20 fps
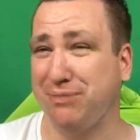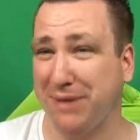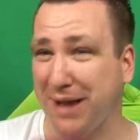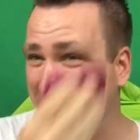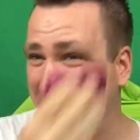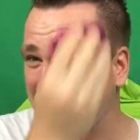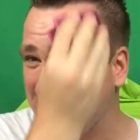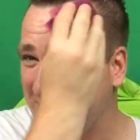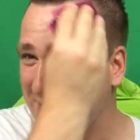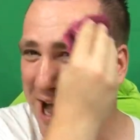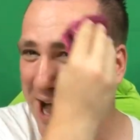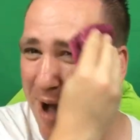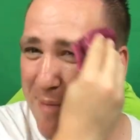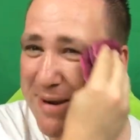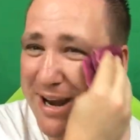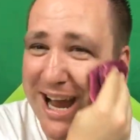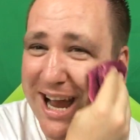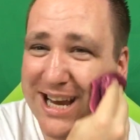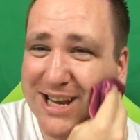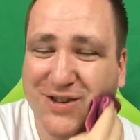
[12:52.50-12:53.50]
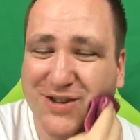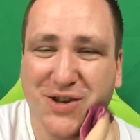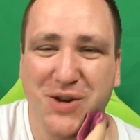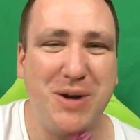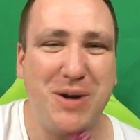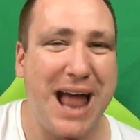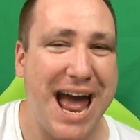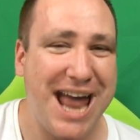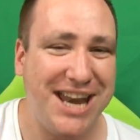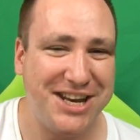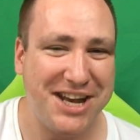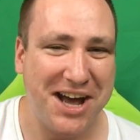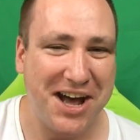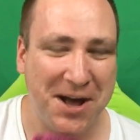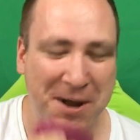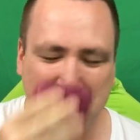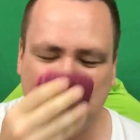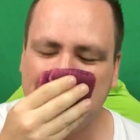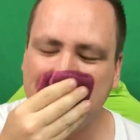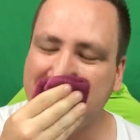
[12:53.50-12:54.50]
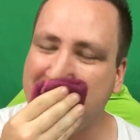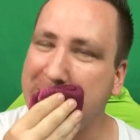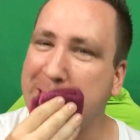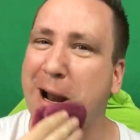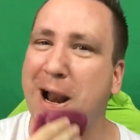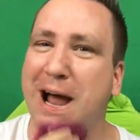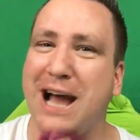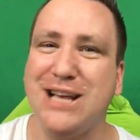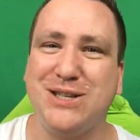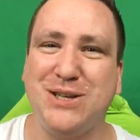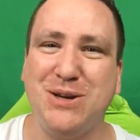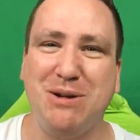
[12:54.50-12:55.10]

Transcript: I'll be like Zoolander. You know, like